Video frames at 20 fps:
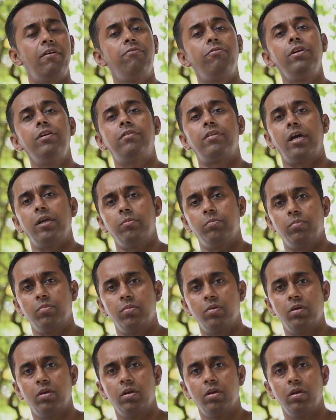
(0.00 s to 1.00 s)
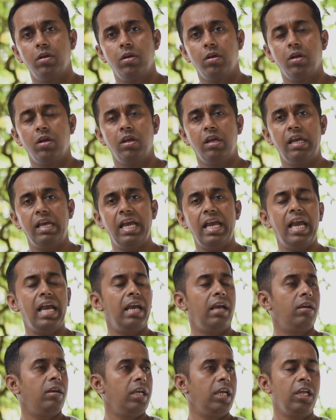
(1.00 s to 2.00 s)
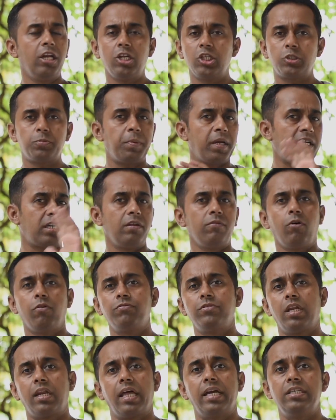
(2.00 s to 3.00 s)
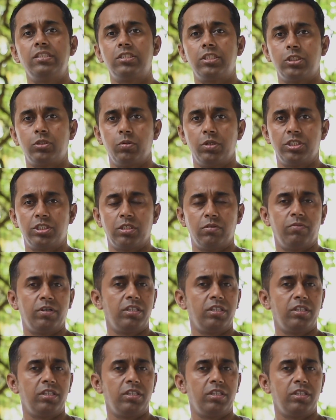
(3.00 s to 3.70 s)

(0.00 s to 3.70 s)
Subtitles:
every time? Irrespective of the light situation,